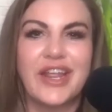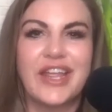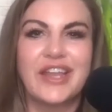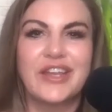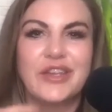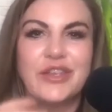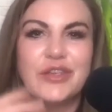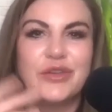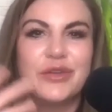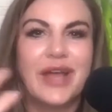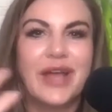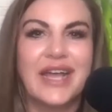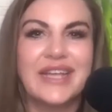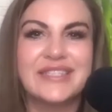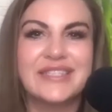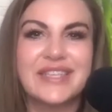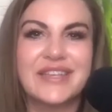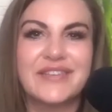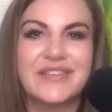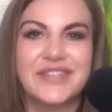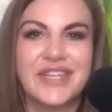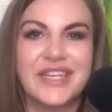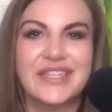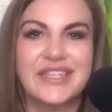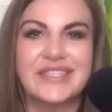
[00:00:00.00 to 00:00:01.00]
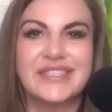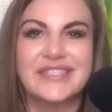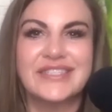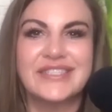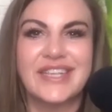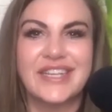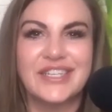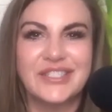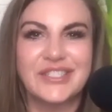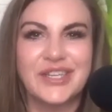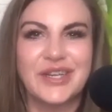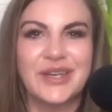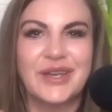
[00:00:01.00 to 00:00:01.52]
and you guys have done
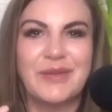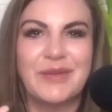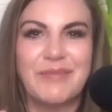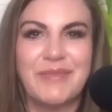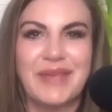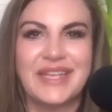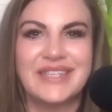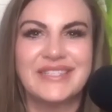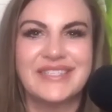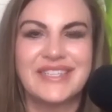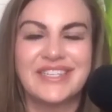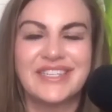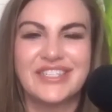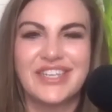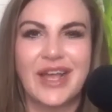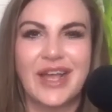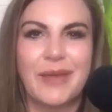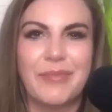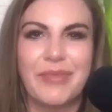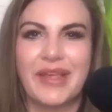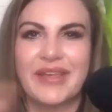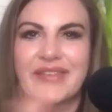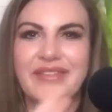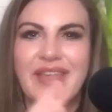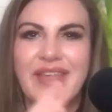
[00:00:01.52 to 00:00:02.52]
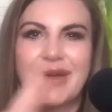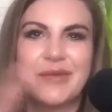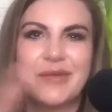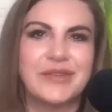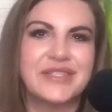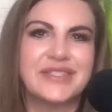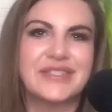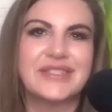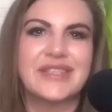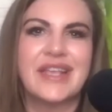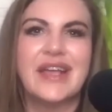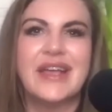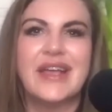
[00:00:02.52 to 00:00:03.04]
such an amazing job, like that
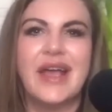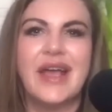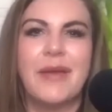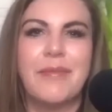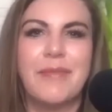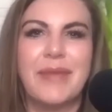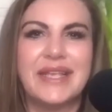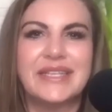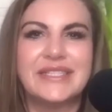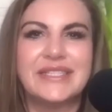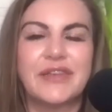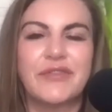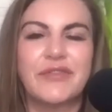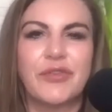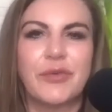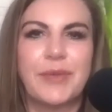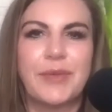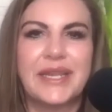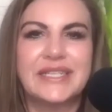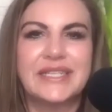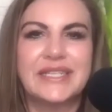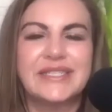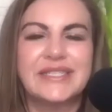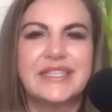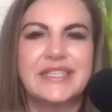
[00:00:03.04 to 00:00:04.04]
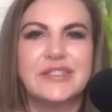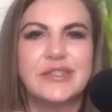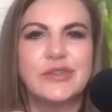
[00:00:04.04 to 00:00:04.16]
was amazing for me to see.